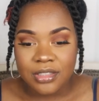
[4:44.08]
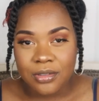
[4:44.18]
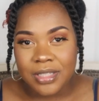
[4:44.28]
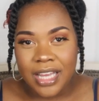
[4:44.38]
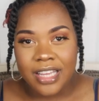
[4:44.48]

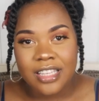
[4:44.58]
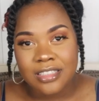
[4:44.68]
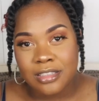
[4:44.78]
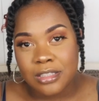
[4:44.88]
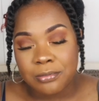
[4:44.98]
so that it
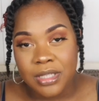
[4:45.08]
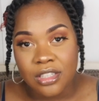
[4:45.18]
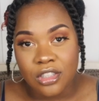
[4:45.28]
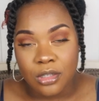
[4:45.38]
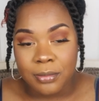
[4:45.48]
could just
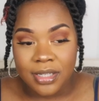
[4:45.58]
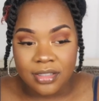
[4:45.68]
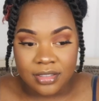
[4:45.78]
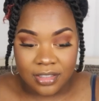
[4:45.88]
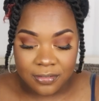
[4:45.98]
be a little bit
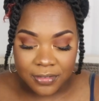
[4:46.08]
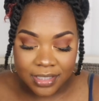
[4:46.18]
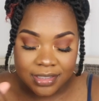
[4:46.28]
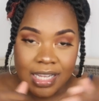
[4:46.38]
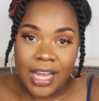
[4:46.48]
of
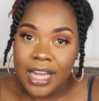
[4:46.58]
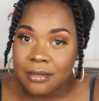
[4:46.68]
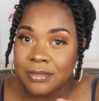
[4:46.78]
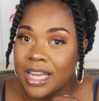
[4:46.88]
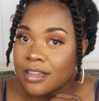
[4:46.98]
difference.
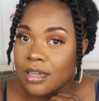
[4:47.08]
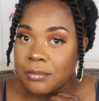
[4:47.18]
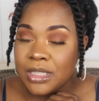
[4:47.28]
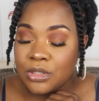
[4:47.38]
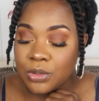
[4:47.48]
I am not
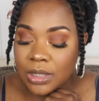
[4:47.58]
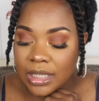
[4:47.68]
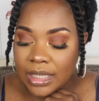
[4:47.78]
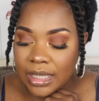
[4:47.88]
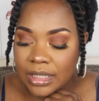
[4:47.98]
gonna be
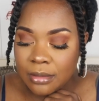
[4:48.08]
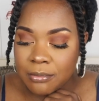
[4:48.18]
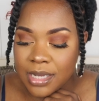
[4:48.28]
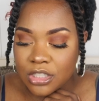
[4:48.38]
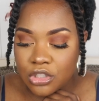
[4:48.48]
doing any
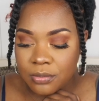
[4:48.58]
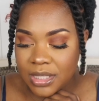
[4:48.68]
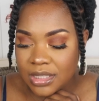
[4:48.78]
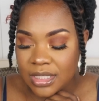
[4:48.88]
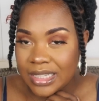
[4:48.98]

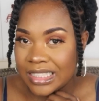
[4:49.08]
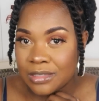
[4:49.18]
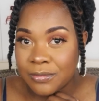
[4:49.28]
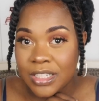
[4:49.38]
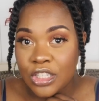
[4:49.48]
measurements in
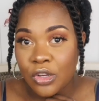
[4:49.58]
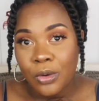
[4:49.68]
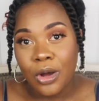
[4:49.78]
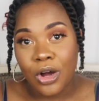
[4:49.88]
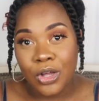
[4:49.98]
this
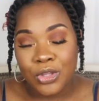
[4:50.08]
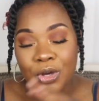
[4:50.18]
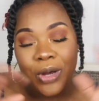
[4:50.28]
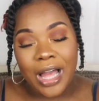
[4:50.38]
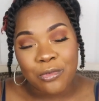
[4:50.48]
video,
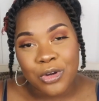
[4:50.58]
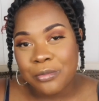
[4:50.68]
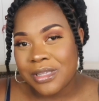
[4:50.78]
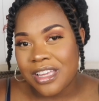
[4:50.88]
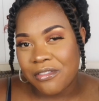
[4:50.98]
although I
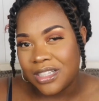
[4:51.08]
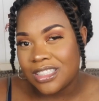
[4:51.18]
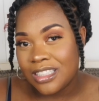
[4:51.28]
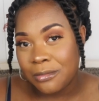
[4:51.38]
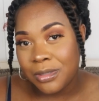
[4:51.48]
will be giving a
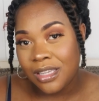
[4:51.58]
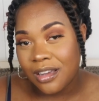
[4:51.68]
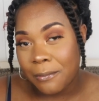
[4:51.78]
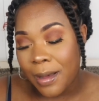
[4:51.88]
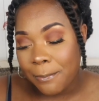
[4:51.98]
sneak
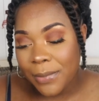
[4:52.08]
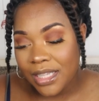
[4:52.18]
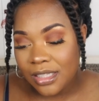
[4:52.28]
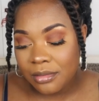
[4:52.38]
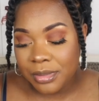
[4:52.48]
peek of my
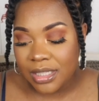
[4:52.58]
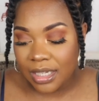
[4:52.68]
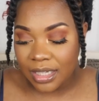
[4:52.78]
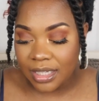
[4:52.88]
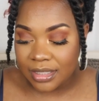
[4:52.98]
belly,
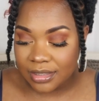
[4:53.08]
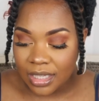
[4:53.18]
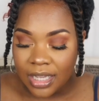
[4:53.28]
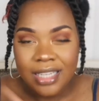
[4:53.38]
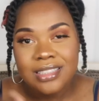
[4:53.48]
because
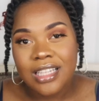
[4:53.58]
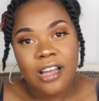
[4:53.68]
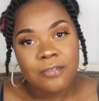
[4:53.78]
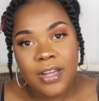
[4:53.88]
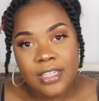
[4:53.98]
it's
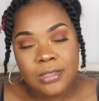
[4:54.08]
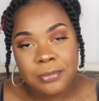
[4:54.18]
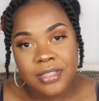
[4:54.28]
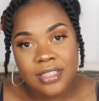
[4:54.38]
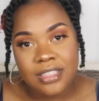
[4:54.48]
not fair to
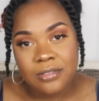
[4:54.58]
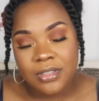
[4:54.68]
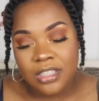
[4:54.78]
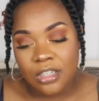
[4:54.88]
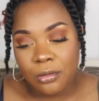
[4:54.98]
put in this
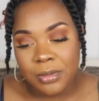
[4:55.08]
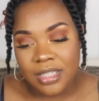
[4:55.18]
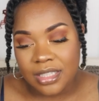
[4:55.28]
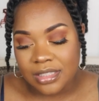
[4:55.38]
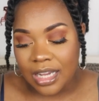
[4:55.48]
video
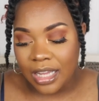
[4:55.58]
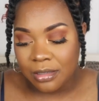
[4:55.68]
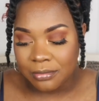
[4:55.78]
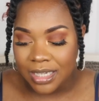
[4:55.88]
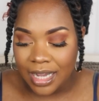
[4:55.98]
because I
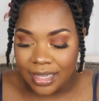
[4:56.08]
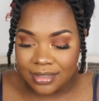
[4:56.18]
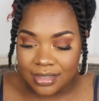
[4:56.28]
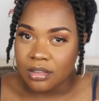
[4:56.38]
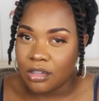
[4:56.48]
am
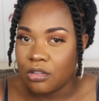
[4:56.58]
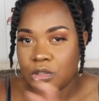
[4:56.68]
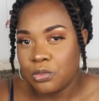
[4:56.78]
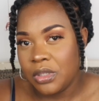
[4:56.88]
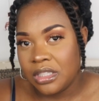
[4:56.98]
not
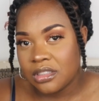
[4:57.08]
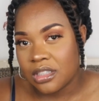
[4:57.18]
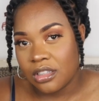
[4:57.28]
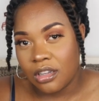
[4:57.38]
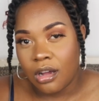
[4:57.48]
those
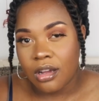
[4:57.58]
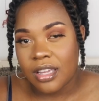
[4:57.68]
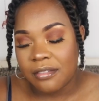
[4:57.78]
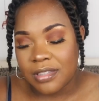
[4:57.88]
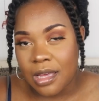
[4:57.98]
weeks
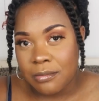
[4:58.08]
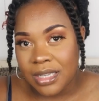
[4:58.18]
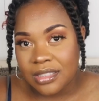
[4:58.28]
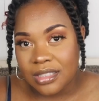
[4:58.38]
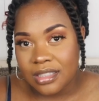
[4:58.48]
along, if that
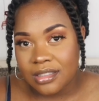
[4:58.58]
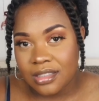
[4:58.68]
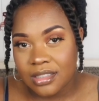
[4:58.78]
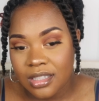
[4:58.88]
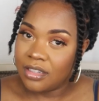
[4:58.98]
makes
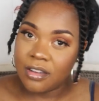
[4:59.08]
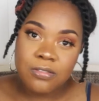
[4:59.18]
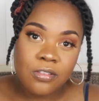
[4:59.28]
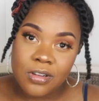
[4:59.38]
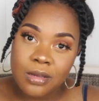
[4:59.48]
sense.
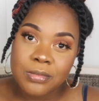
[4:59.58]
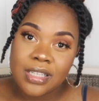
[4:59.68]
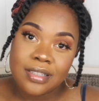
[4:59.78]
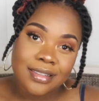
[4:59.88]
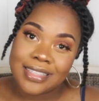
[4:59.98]
Enough of
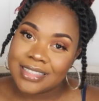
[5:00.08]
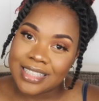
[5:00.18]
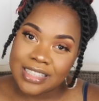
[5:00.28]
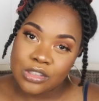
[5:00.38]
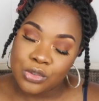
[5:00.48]
rambling, let's
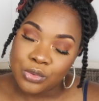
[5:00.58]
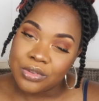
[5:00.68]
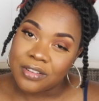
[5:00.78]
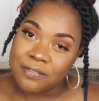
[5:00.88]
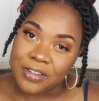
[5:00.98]
get
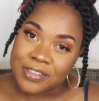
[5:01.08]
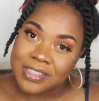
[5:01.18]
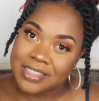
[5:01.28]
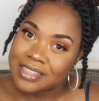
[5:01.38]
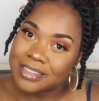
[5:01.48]
to the
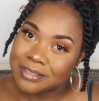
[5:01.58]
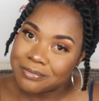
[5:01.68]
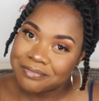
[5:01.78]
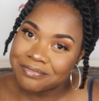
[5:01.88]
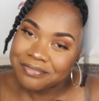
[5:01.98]
first symptom.
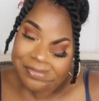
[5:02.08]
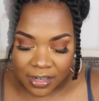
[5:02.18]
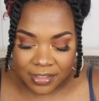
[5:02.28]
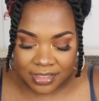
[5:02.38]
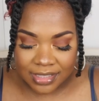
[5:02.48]

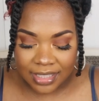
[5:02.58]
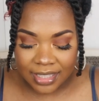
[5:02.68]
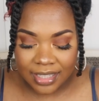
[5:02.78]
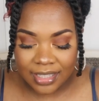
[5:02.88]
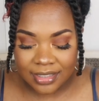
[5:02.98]
First
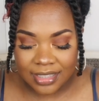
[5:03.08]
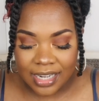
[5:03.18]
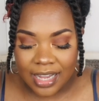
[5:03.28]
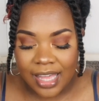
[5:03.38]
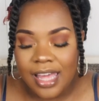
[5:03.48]
thing
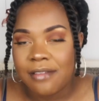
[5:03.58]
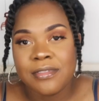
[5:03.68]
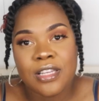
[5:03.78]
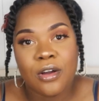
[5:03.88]
that I have